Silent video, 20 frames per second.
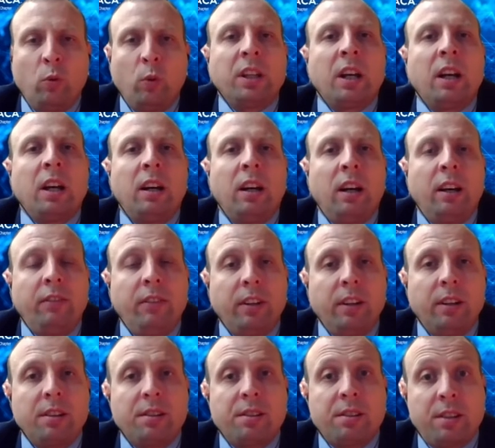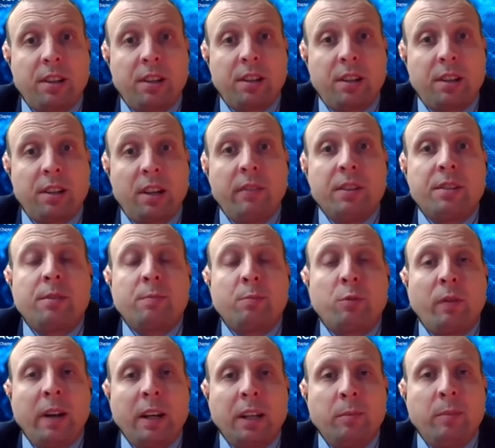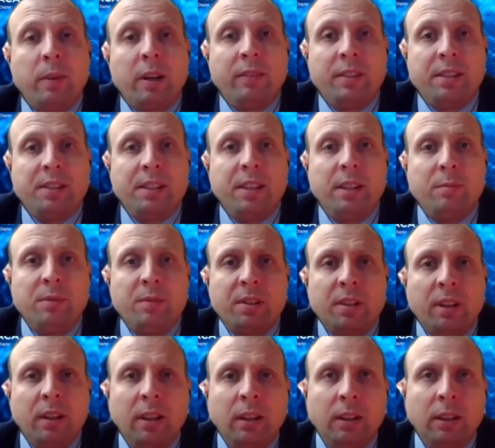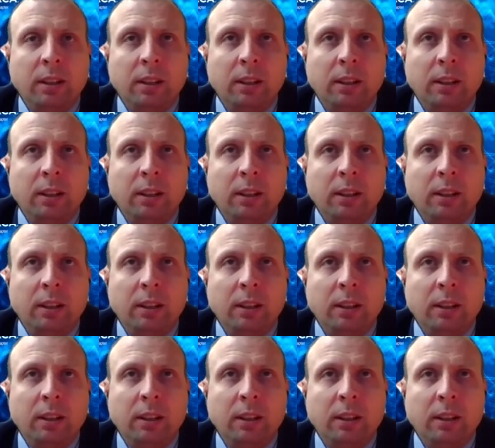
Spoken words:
what are other services provided by these teams?